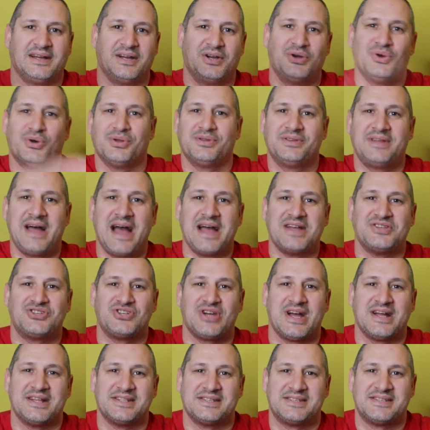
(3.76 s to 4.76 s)
Good day,
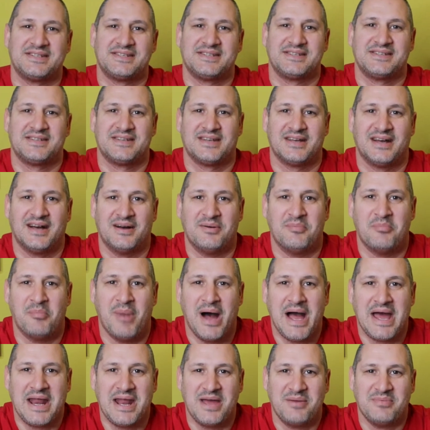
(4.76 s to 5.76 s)
gents!
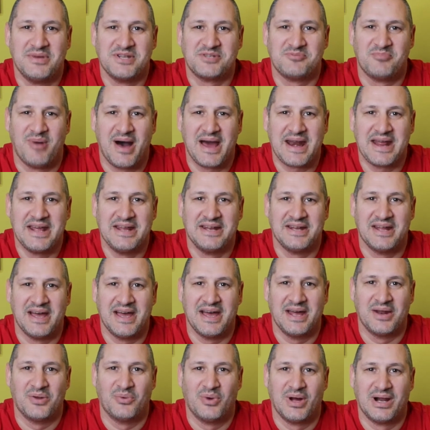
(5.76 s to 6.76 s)
My name is Marin
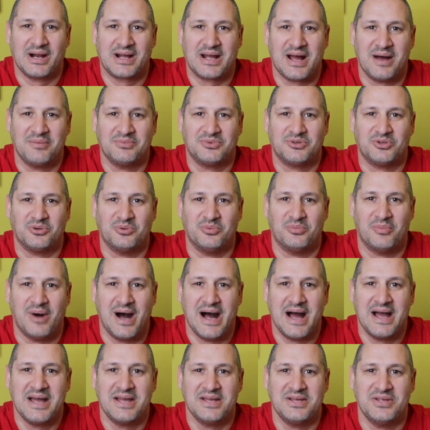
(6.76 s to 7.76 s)
and welcome to
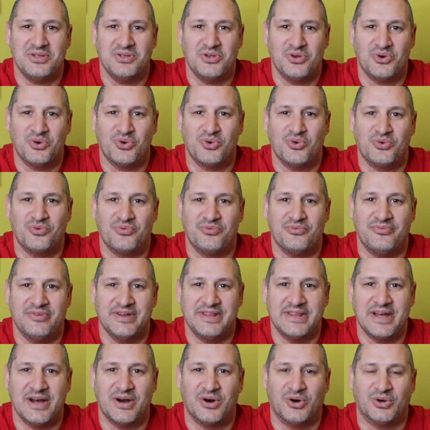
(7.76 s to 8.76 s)
my new
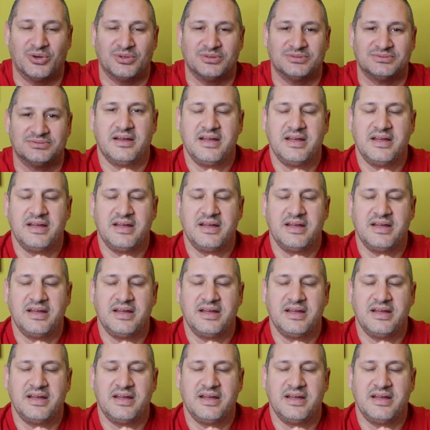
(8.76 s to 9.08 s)
video.